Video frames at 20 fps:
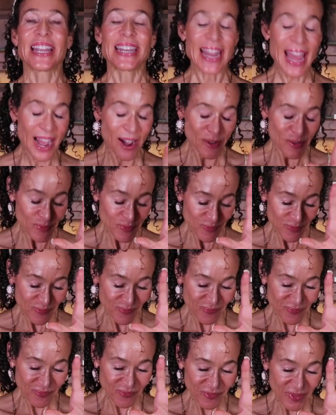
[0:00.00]
Now,
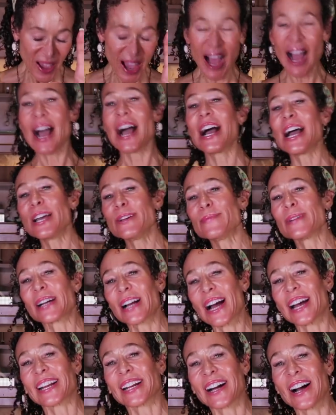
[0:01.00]
I'm a
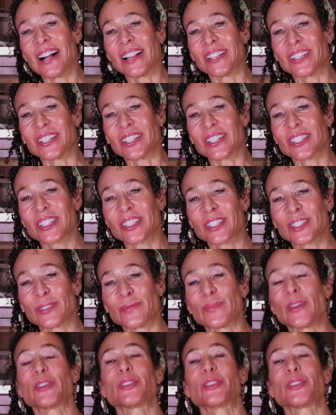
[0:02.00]
gynecologist,